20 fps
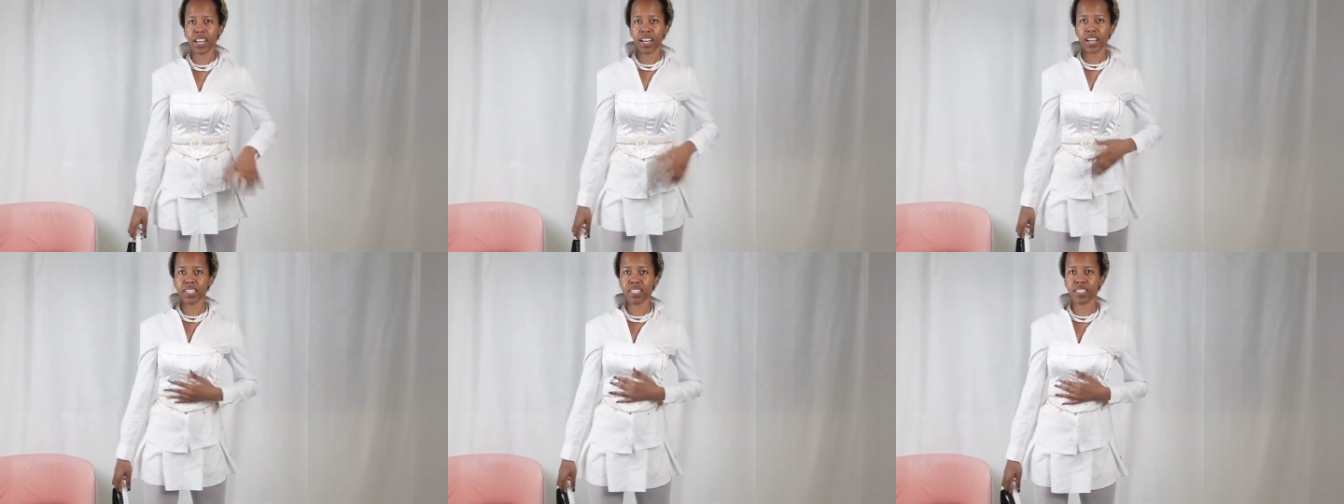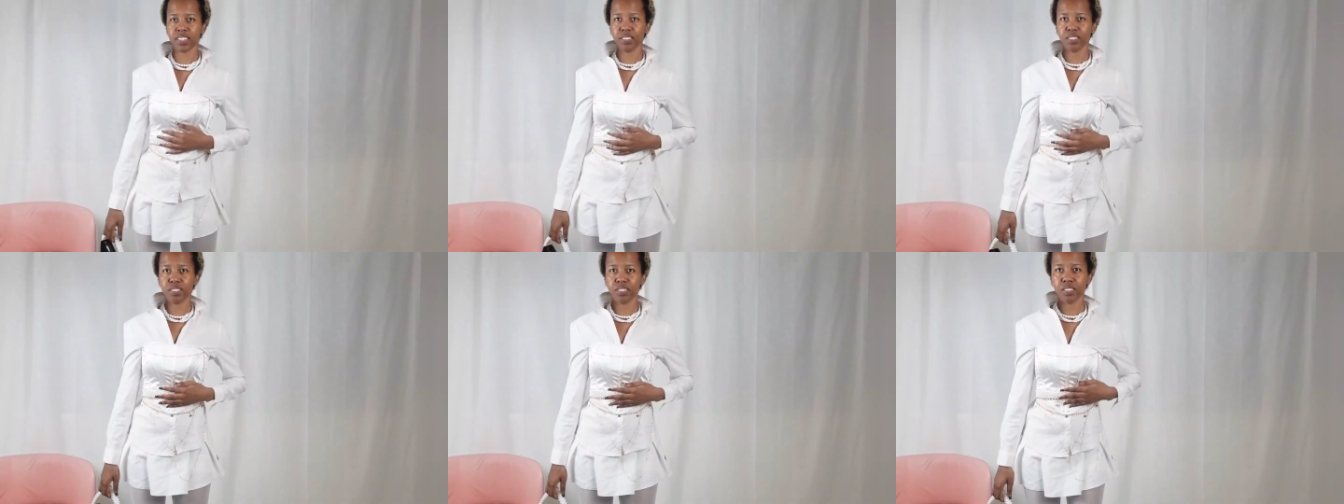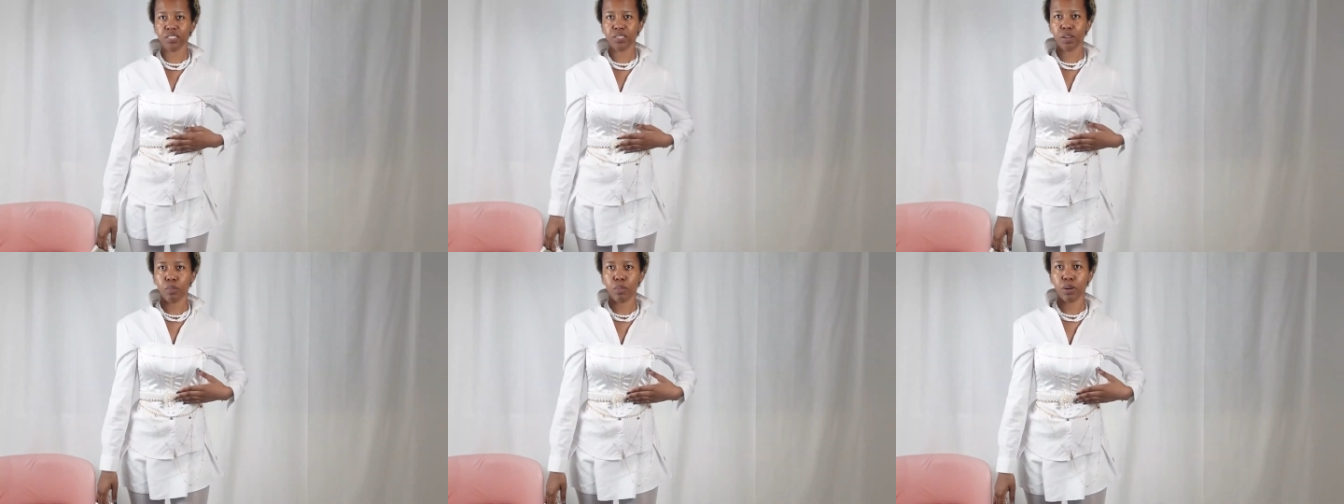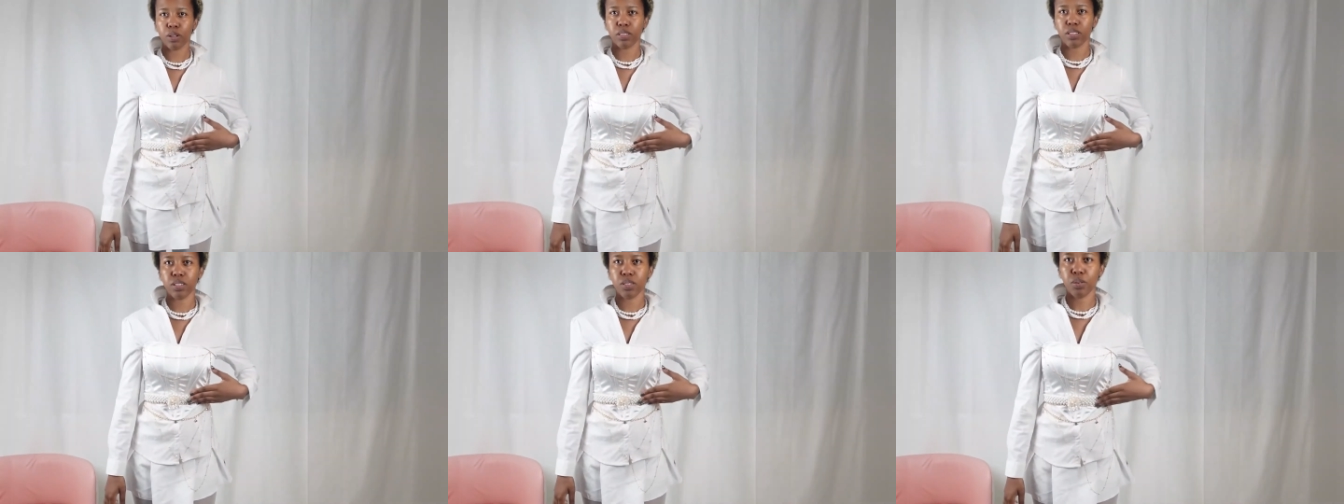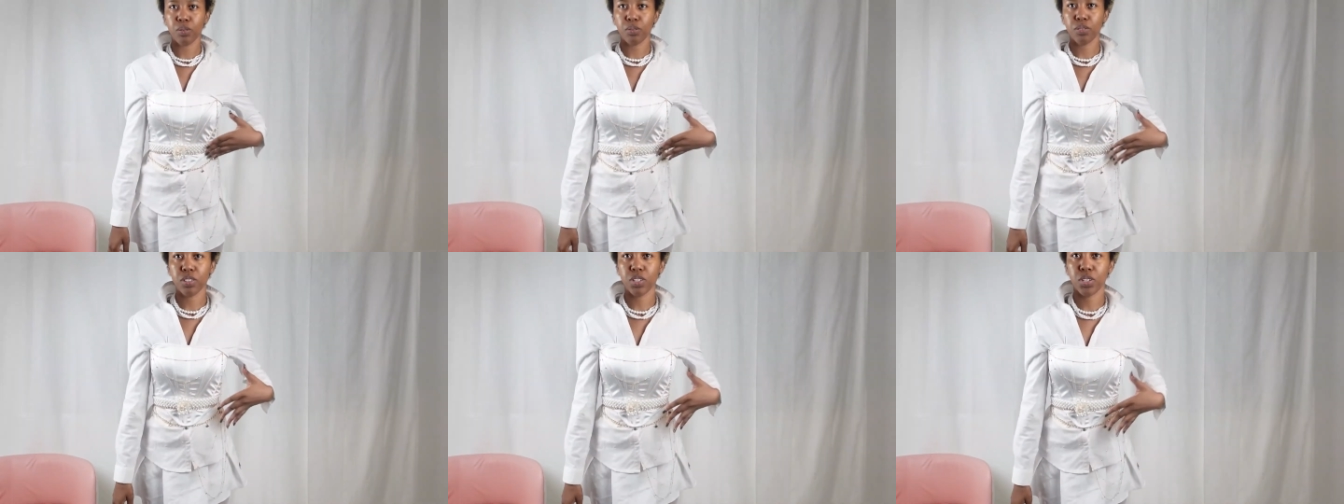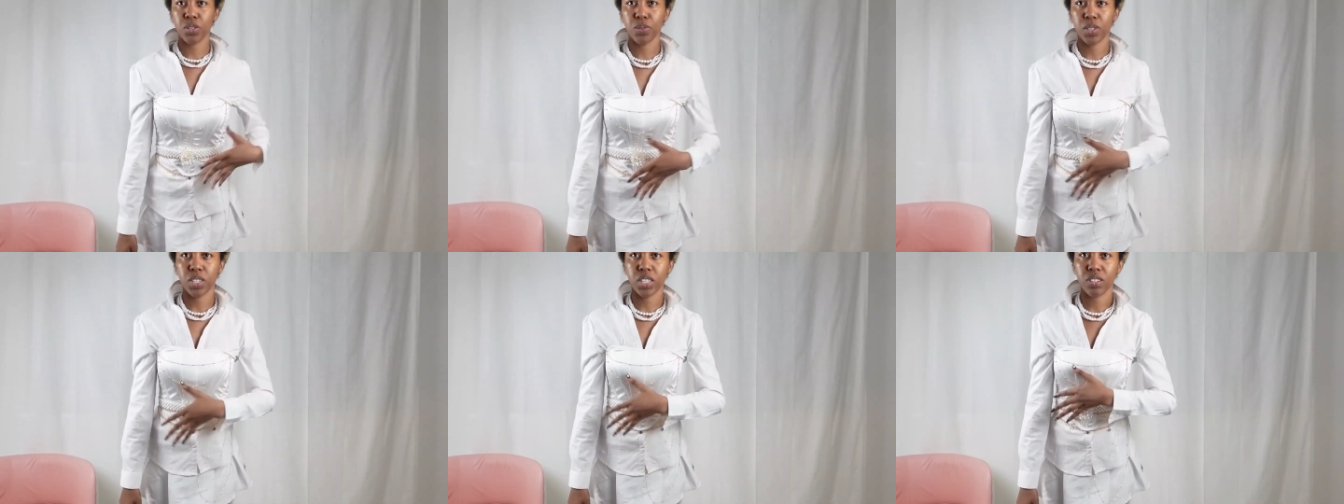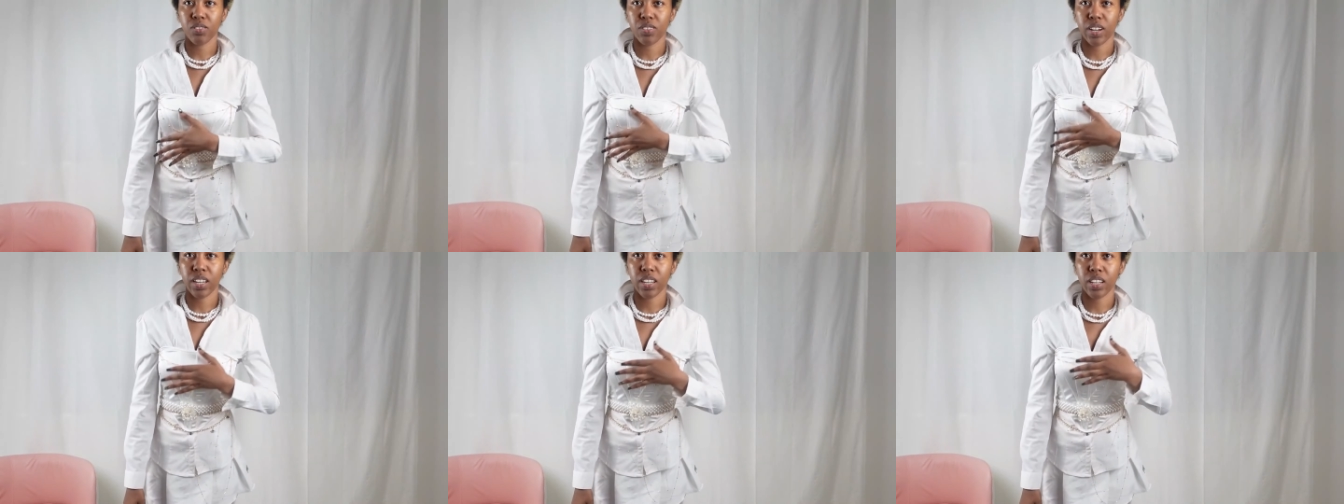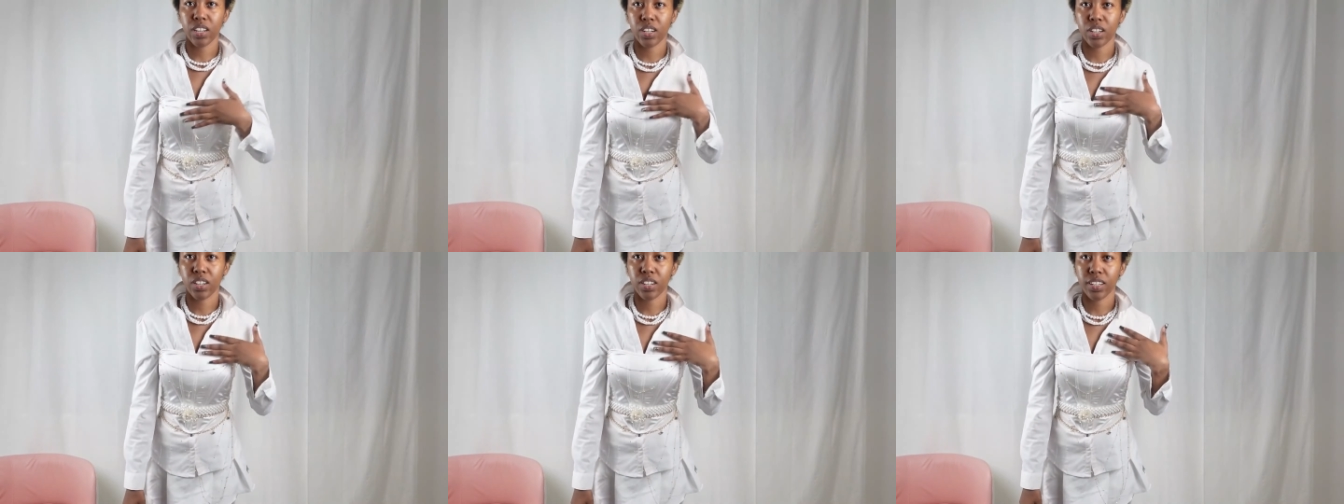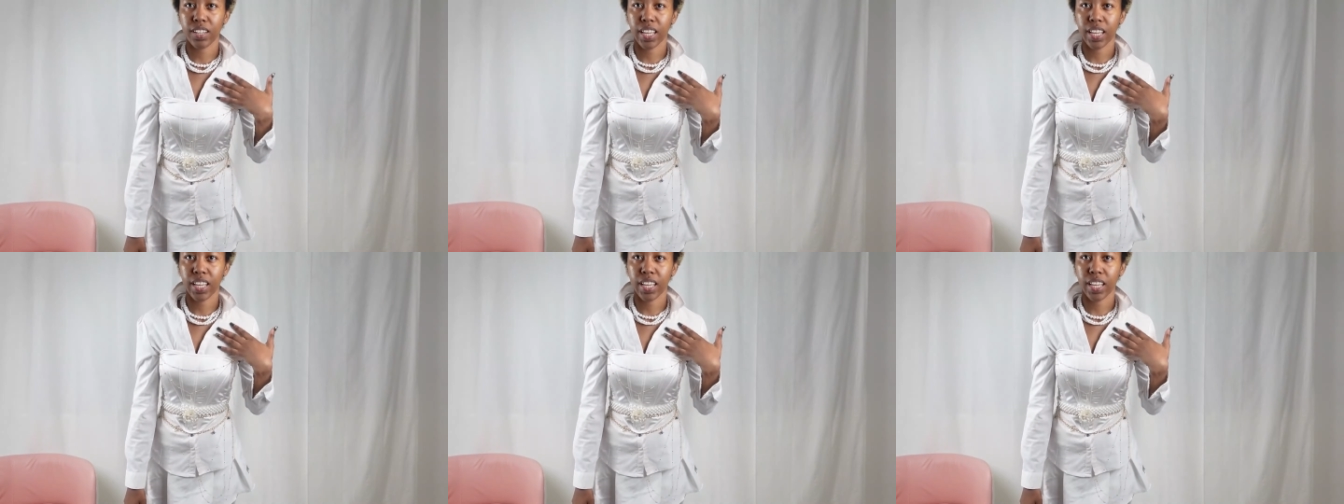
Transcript: I still don't know about this whole situation right here